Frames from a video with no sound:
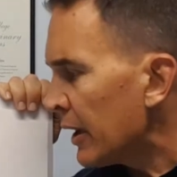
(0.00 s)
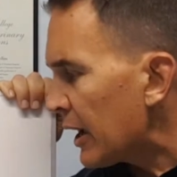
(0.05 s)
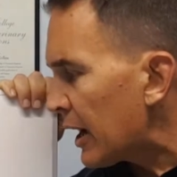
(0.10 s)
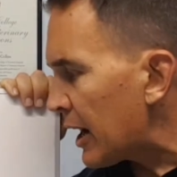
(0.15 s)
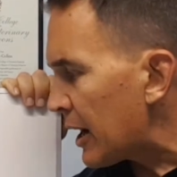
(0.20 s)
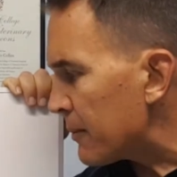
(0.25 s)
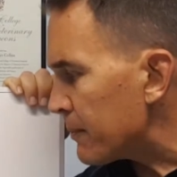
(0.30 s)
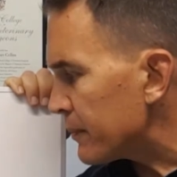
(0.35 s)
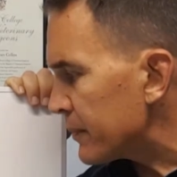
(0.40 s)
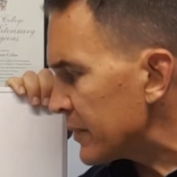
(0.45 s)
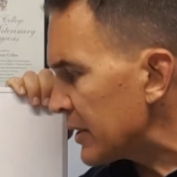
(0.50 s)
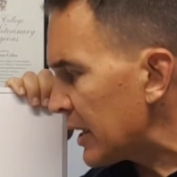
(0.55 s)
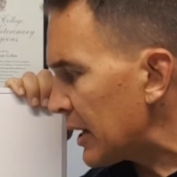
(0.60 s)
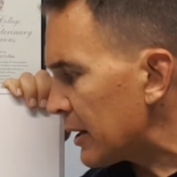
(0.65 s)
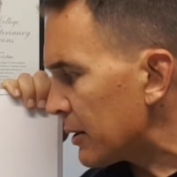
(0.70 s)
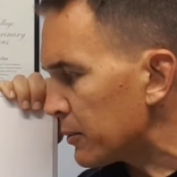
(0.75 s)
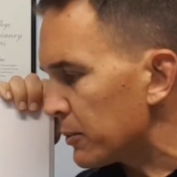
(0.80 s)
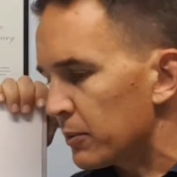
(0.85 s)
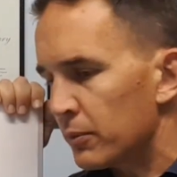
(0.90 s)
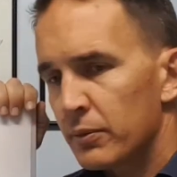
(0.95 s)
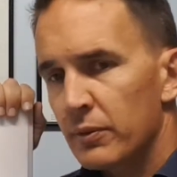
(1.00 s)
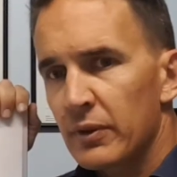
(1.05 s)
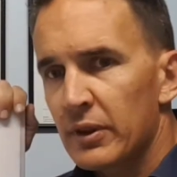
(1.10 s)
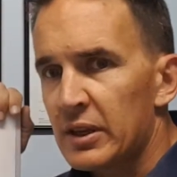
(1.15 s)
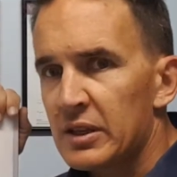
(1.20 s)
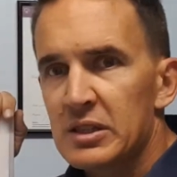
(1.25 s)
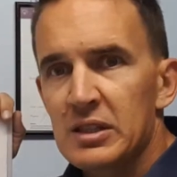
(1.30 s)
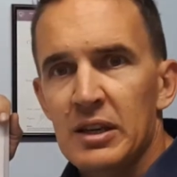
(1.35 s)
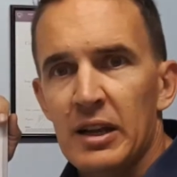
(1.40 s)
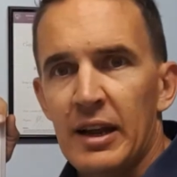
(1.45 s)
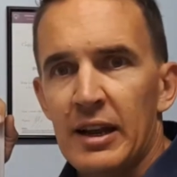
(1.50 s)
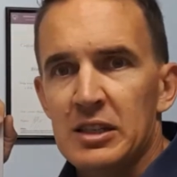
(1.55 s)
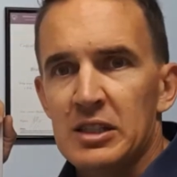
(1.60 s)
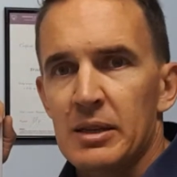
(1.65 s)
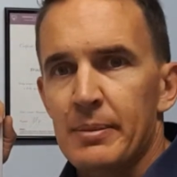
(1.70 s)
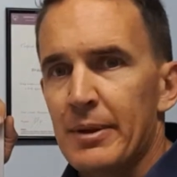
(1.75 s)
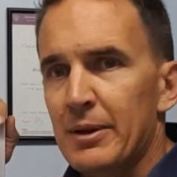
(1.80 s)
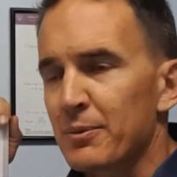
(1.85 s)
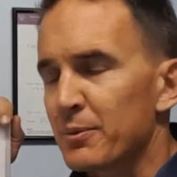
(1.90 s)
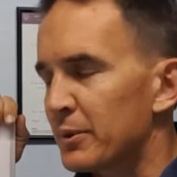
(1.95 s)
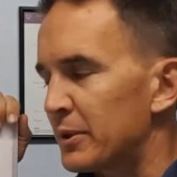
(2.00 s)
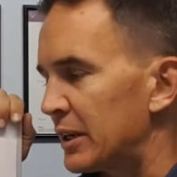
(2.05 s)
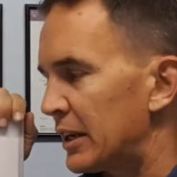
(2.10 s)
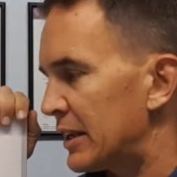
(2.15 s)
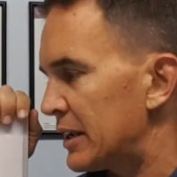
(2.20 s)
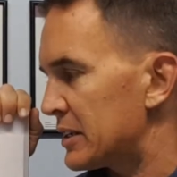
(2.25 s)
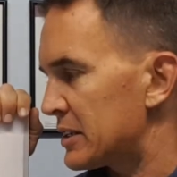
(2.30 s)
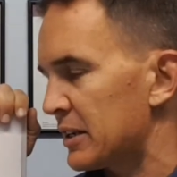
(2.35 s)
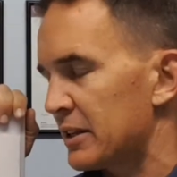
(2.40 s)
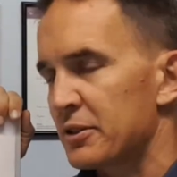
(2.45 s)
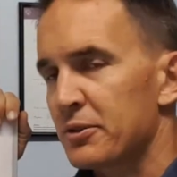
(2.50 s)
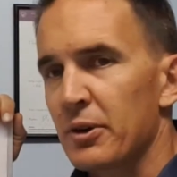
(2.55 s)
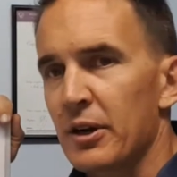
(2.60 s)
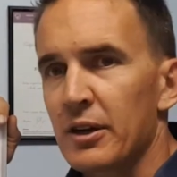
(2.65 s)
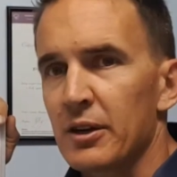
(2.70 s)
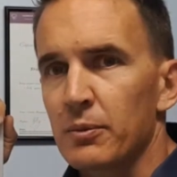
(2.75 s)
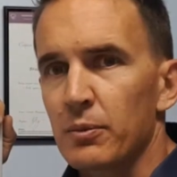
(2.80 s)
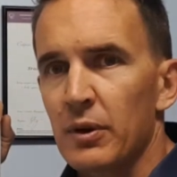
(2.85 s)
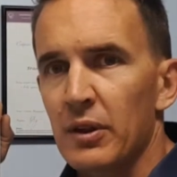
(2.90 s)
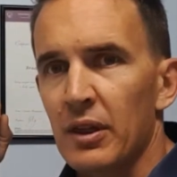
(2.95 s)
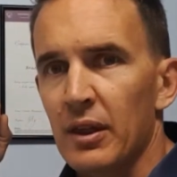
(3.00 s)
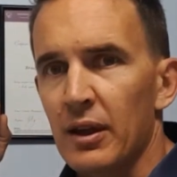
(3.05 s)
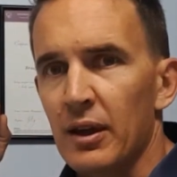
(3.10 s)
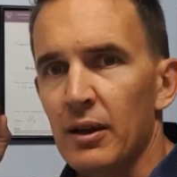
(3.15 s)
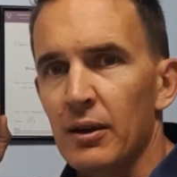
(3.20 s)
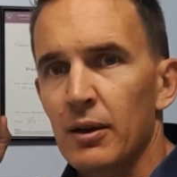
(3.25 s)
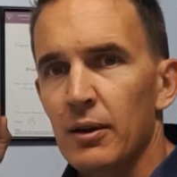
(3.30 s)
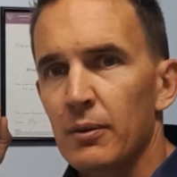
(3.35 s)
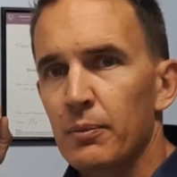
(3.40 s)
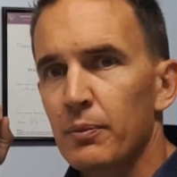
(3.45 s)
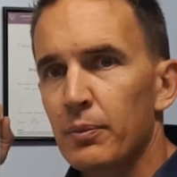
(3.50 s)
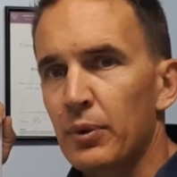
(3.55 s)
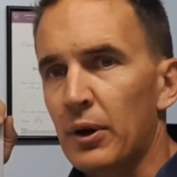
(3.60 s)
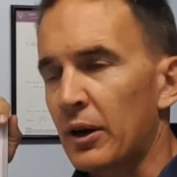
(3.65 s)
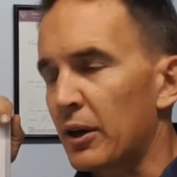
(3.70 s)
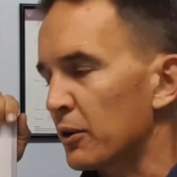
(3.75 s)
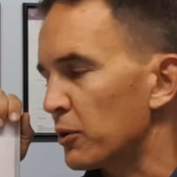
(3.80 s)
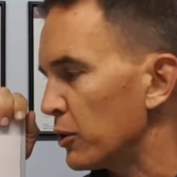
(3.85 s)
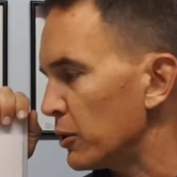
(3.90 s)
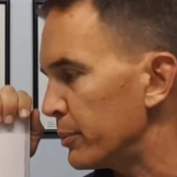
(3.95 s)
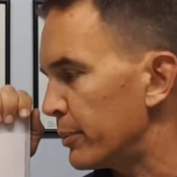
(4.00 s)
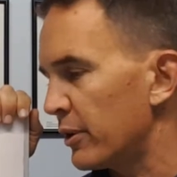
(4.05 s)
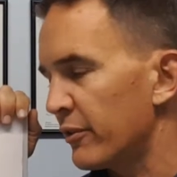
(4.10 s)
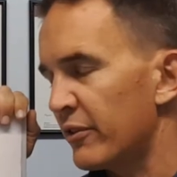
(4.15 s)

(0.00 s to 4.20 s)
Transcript: Now these can actually be really easily treated with a product called